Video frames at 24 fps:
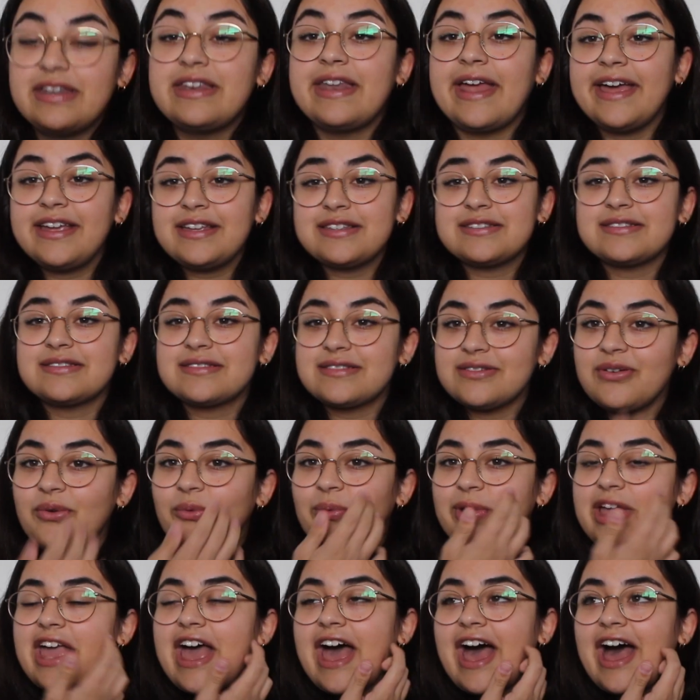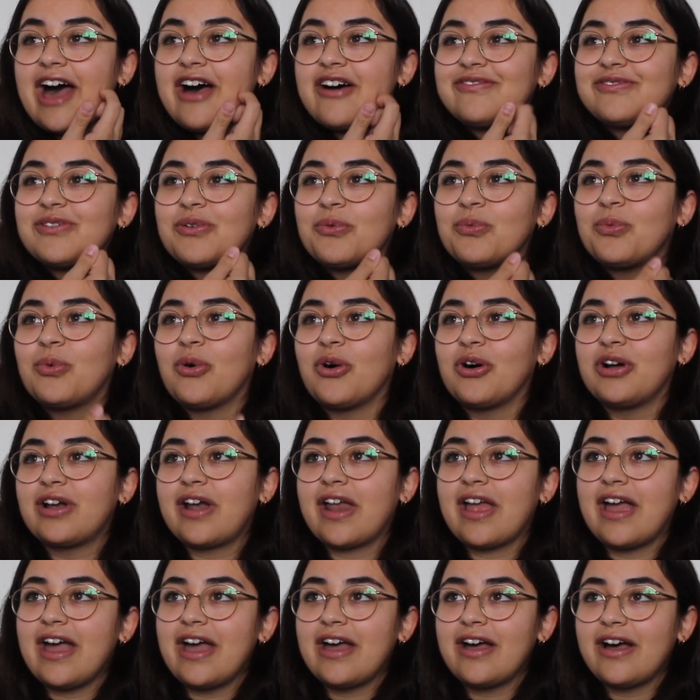Next, we have what
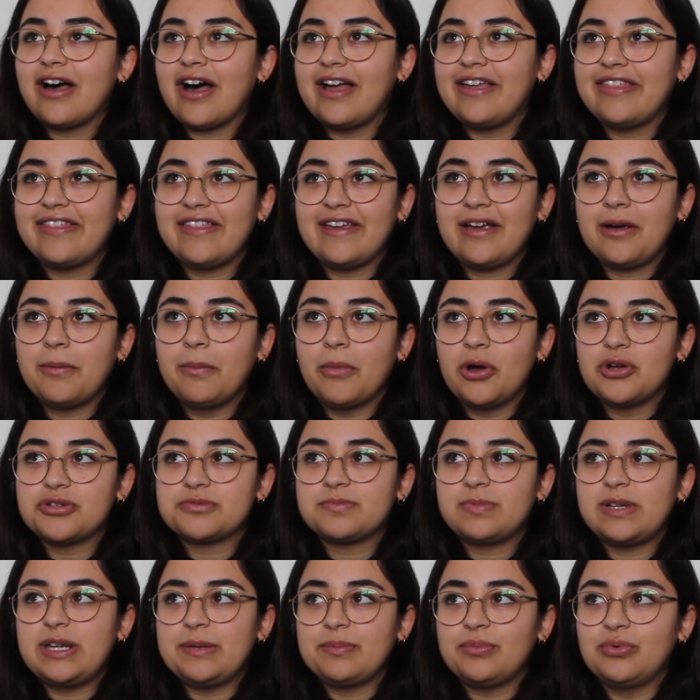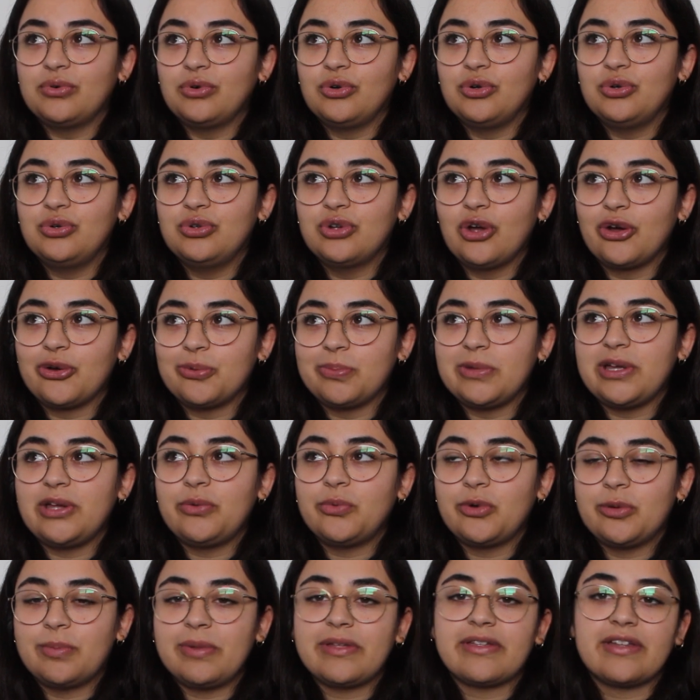I think most people who know me
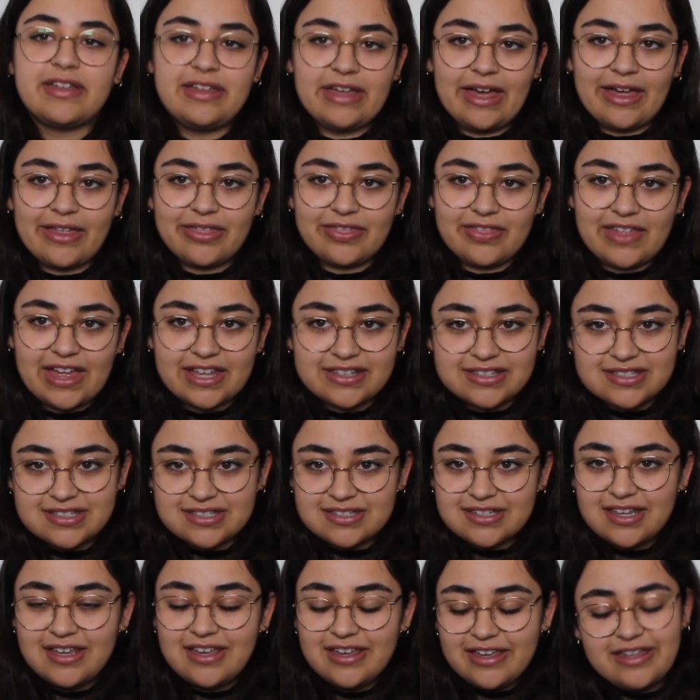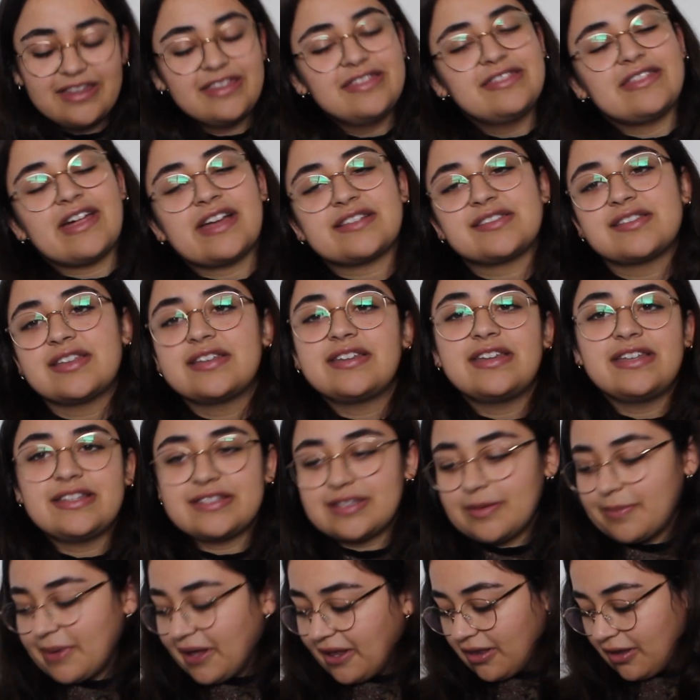would be like, yeah, that's an
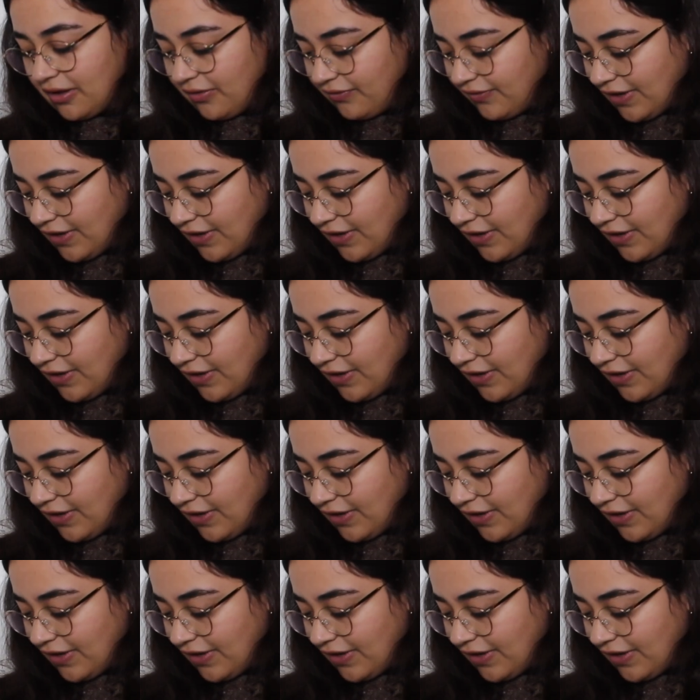Isabella